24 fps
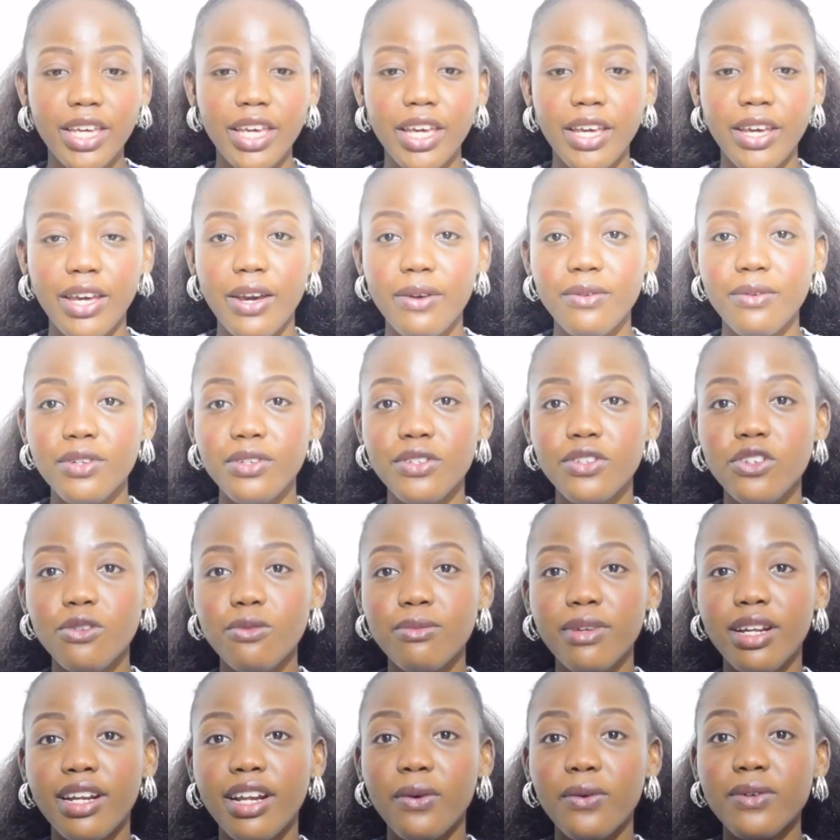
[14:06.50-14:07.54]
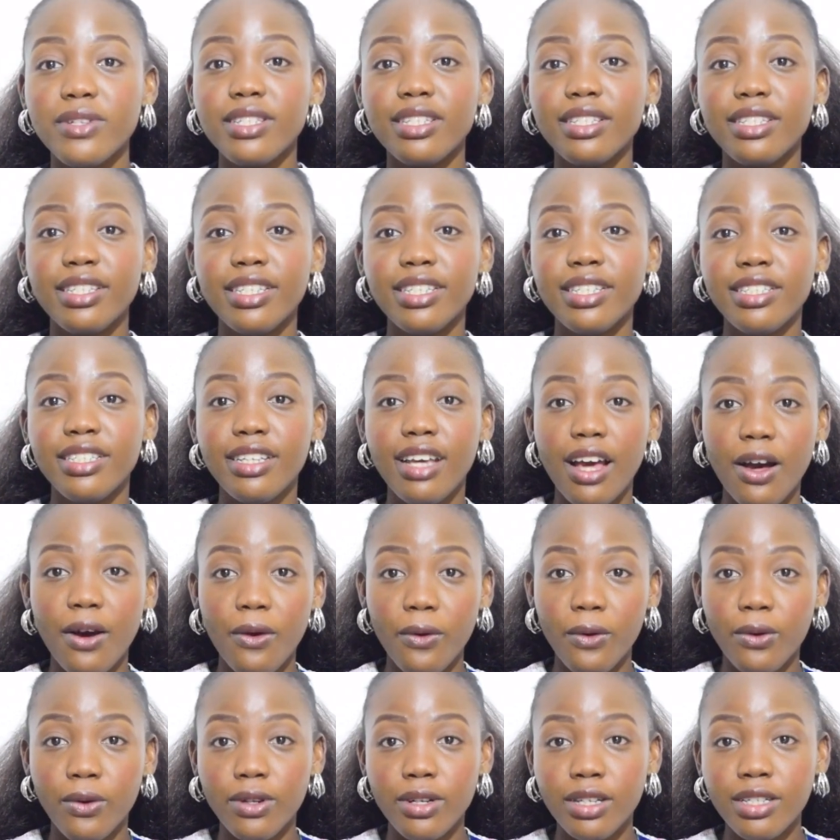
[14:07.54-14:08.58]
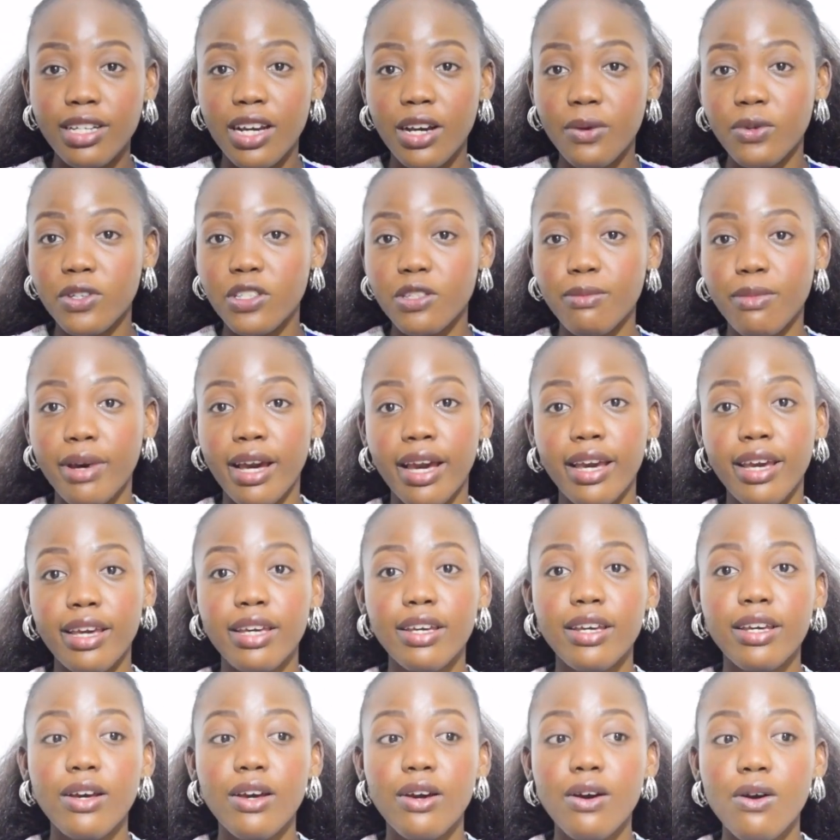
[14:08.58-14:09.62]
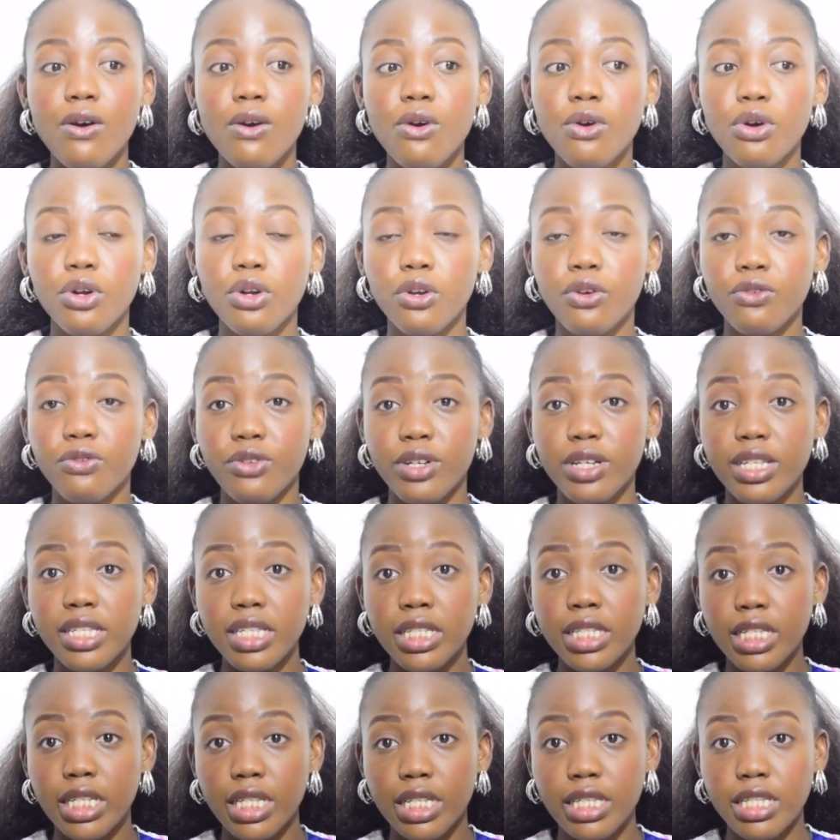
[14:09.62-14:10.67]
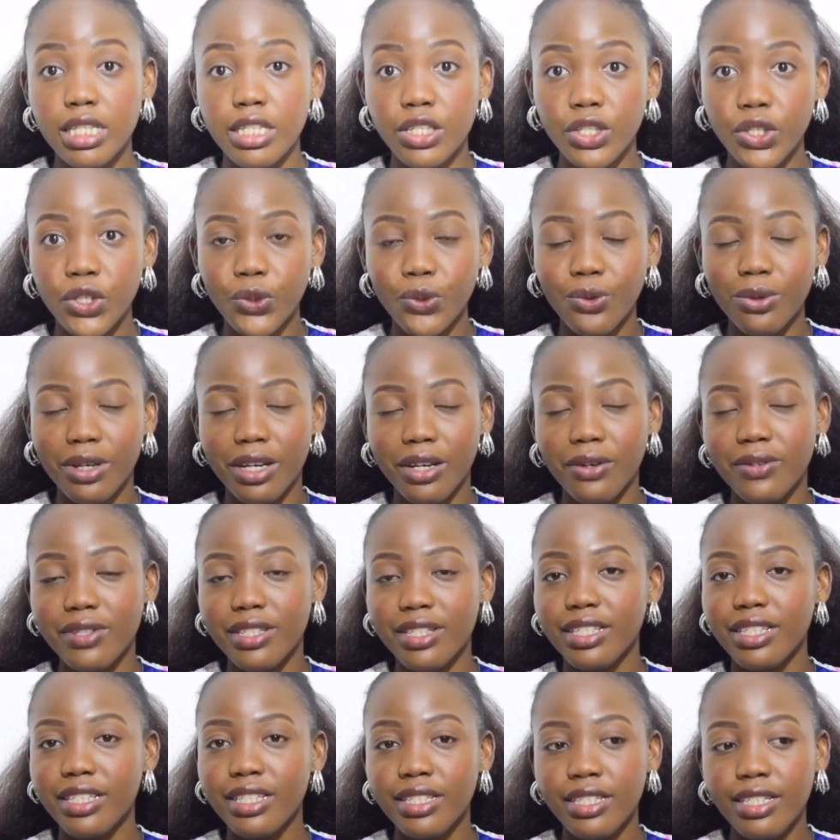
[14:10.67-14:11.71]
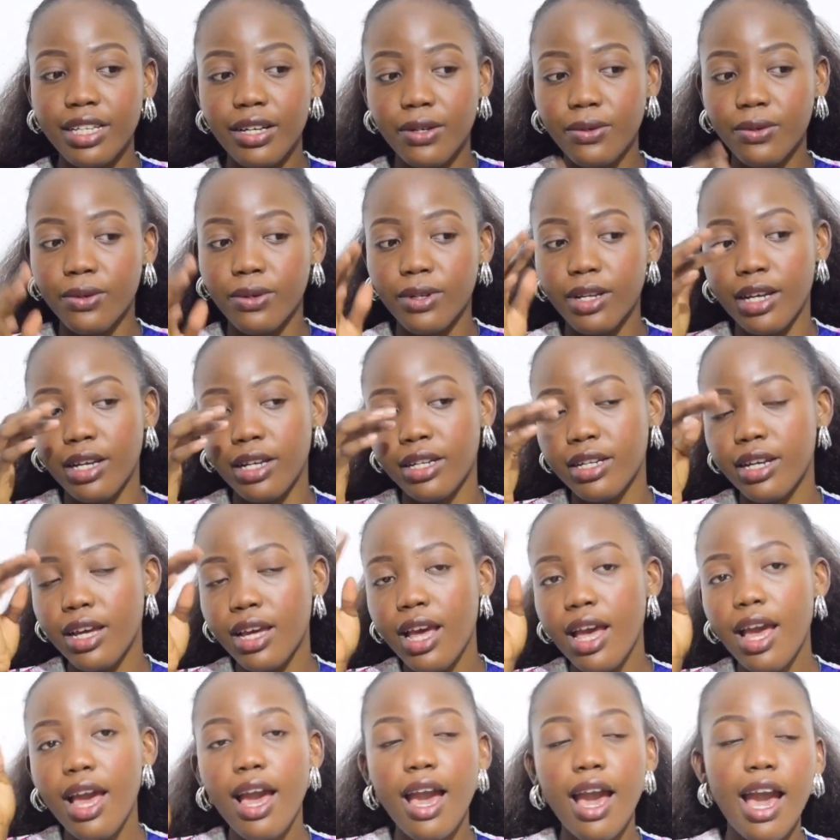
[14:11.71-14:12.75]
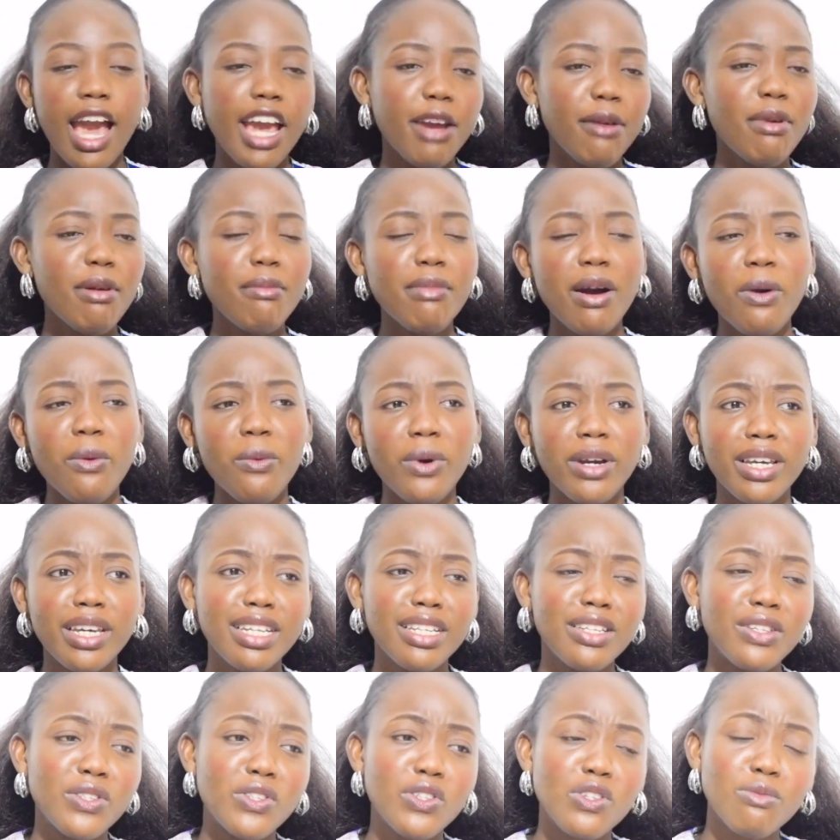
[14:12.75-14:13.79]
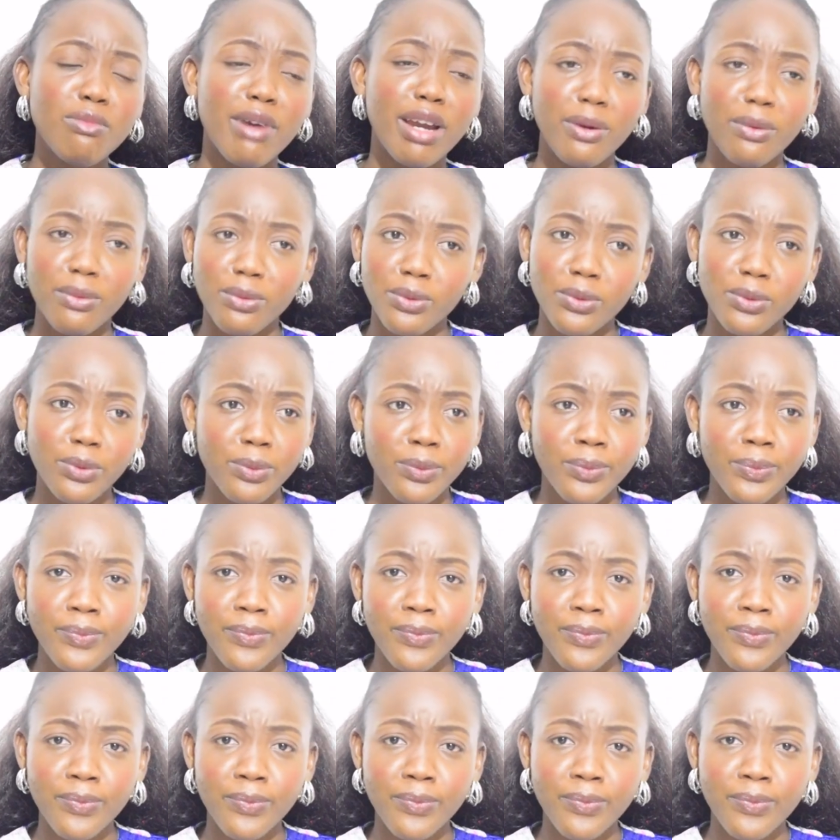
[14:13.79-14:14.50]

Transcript: Okay, I resumed and I was in Idia Hall. That was my hall of residence in UI. I was in Idia Hall, and I remember walking into my room